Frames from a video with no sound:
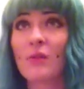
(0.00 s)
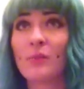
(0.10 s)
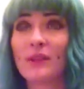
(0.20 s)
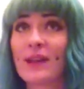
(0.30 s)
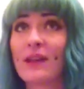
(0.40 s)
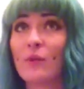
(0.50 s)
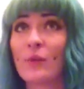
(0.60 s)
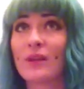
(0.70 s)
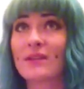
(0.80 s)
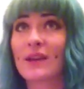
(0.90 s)
But then
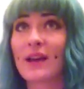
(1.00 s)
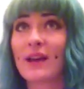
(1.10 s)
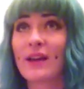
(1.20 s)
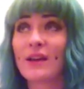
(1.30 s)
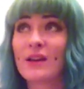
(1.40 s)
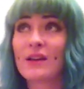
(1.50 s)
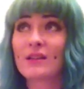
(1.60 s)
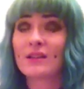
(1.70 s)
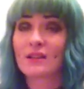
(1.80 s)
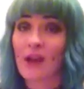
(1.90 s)
once I
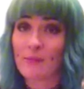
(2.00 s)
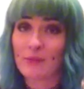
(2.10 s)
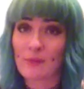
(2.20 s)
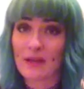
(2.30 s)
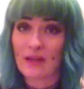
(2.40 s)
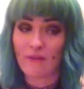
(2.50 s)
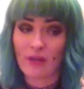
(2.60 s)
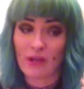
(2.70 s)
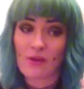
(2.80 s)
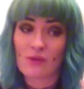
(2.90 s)
stopped making
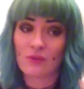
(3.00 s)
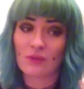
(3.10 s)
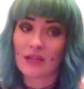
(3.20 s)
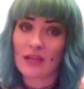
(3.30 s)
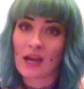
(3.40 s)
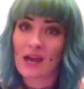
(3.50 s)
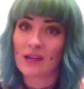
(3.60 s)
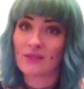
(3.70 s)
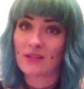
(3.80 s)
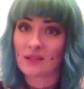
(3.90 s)
videos, it kind
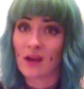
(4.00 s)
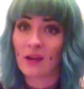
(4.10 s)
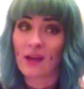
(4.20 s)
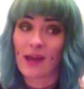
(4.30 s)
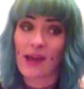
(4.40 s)
of stuck.